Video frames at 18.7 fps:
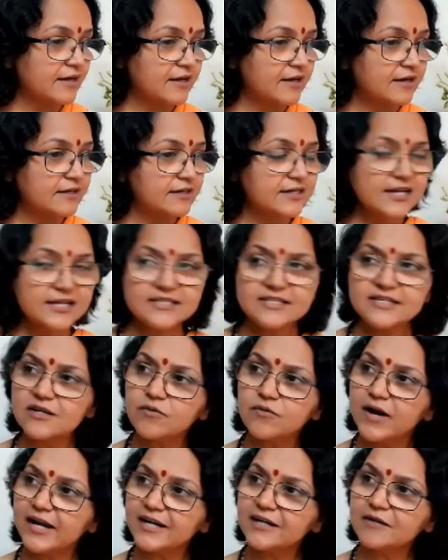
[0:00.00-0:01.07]
uh, doesn't
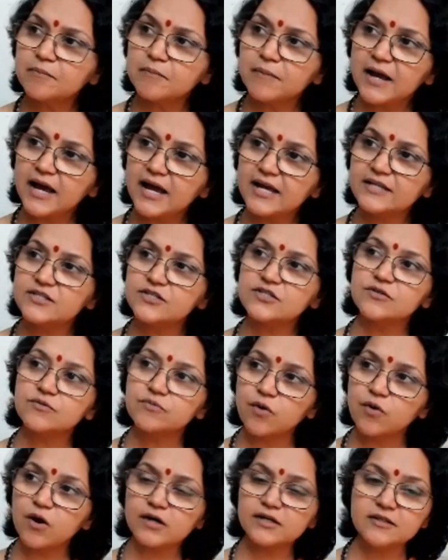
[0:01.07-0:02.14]
quite match
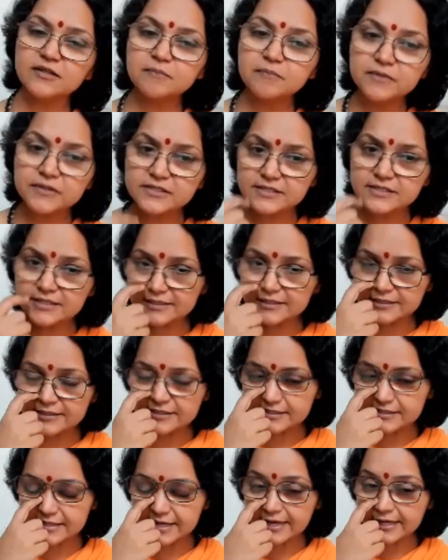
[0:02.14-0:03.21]
what the person is
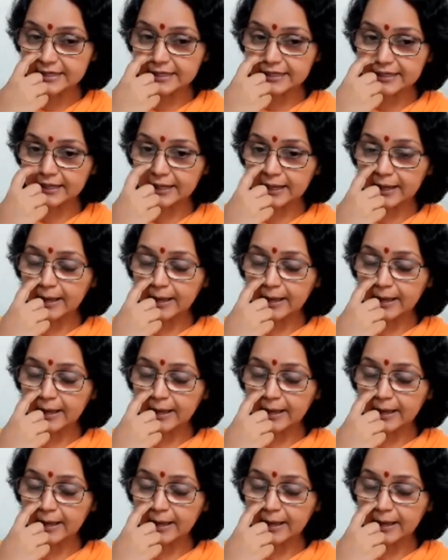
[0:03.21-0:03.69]
saying